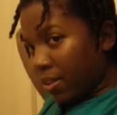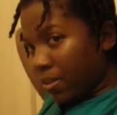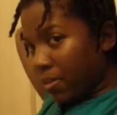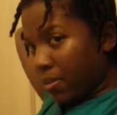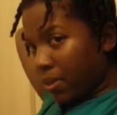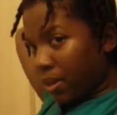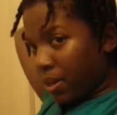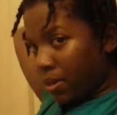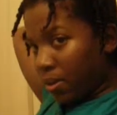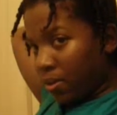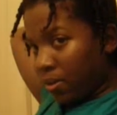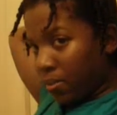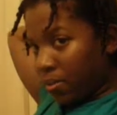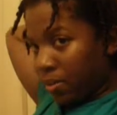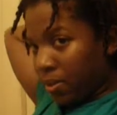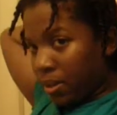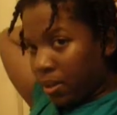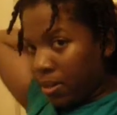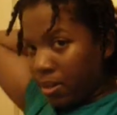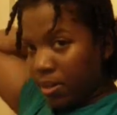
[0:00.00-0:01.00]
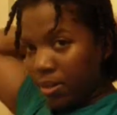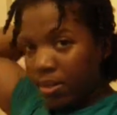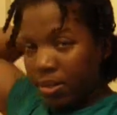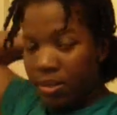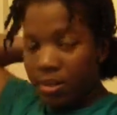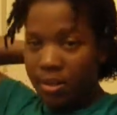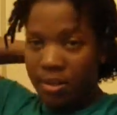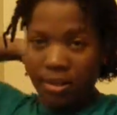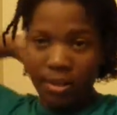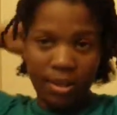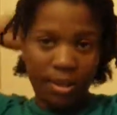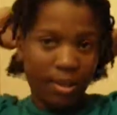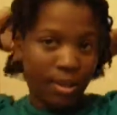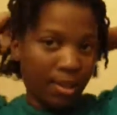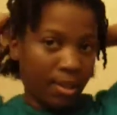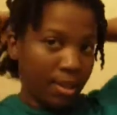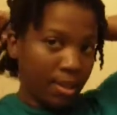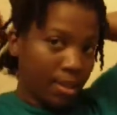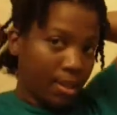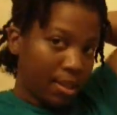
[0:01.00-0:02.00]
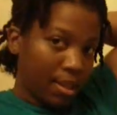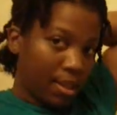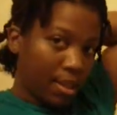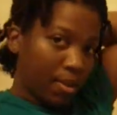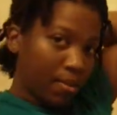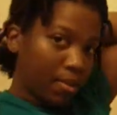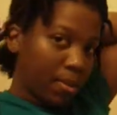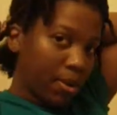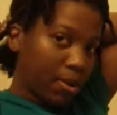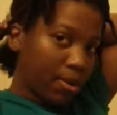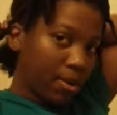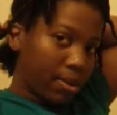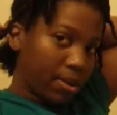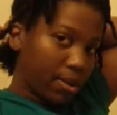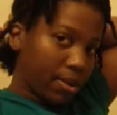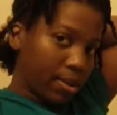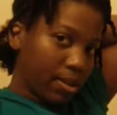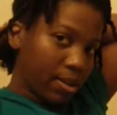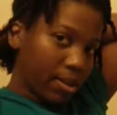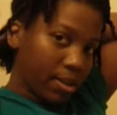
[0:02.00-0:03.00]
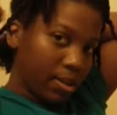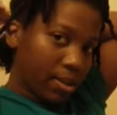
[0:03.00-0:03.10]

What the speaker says: Here we go. That apart.